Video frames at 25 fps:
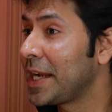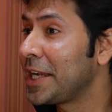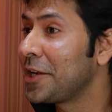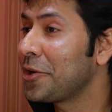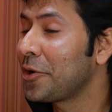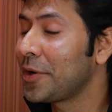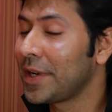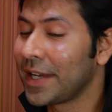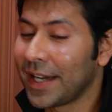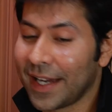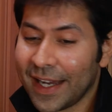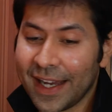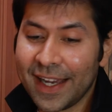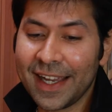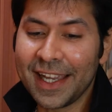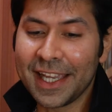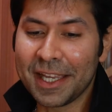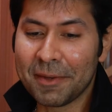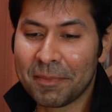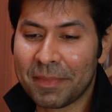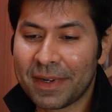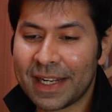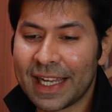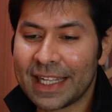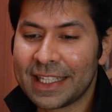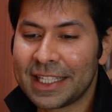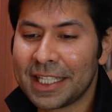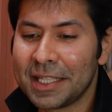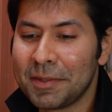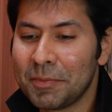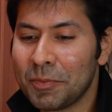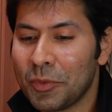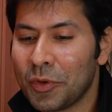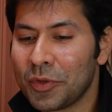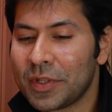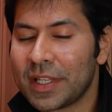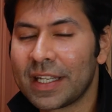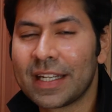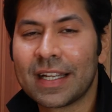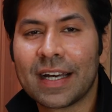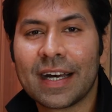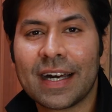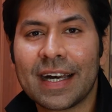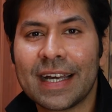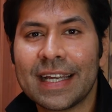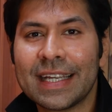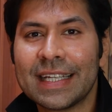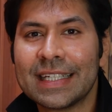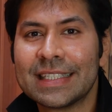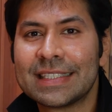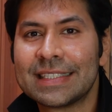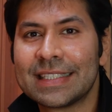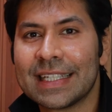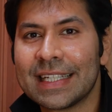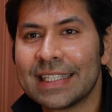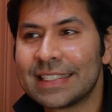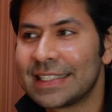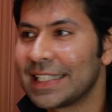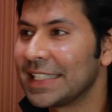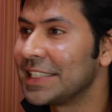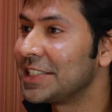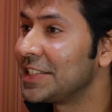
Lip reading: end on a high, but I think more than a high, it's a